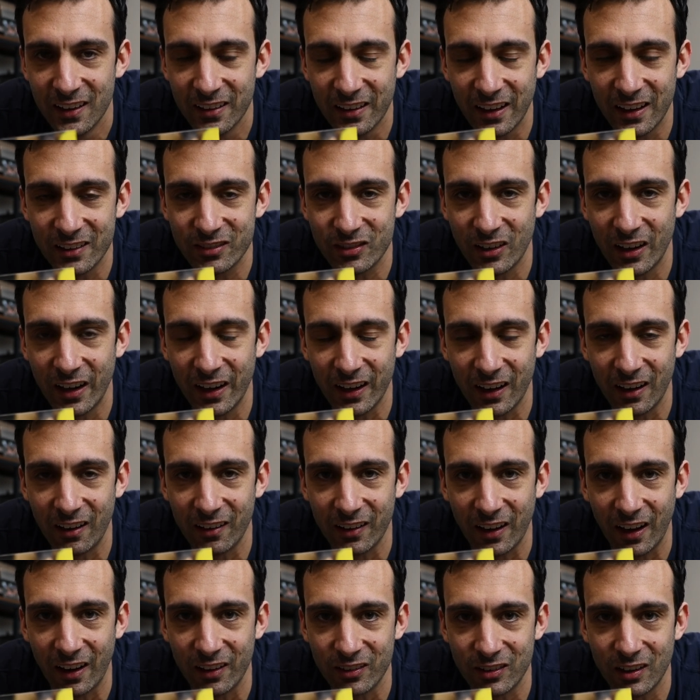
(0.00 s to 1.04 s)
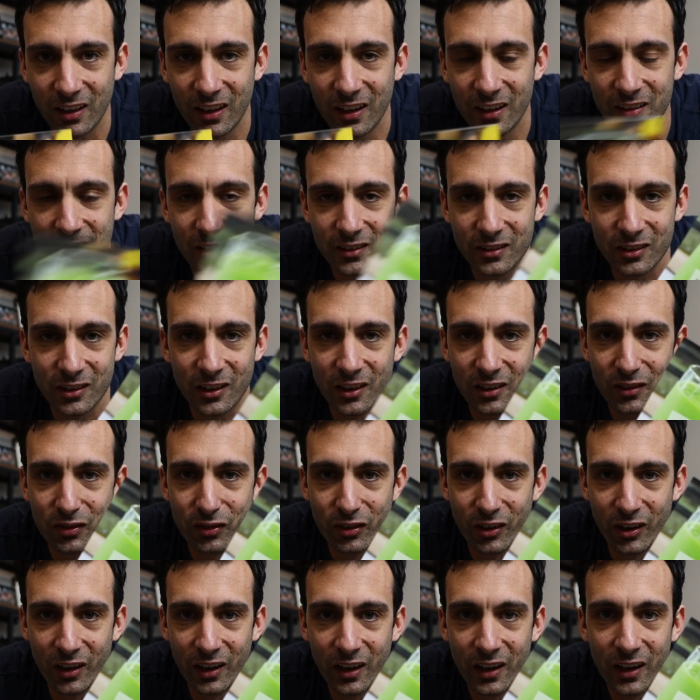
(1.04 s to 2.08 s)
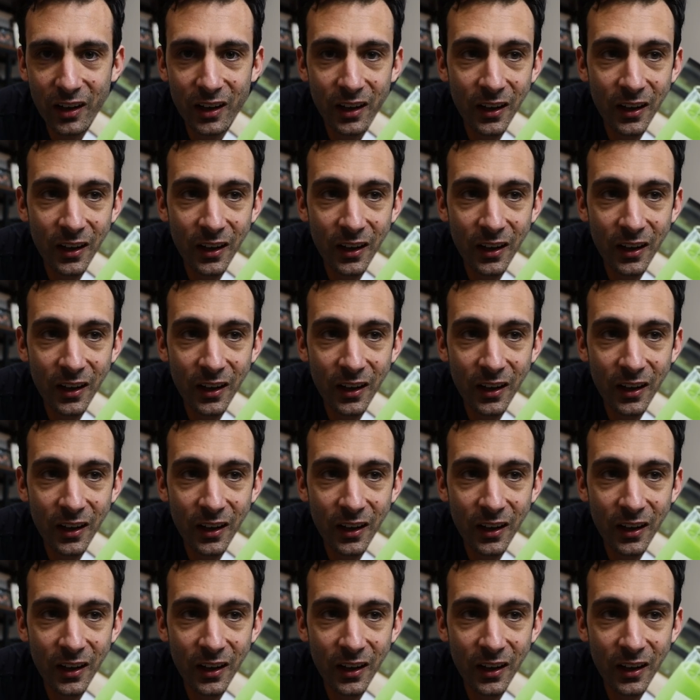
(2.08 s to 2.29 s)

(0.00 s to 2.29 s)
Thanks for hanging out, guys. These are good for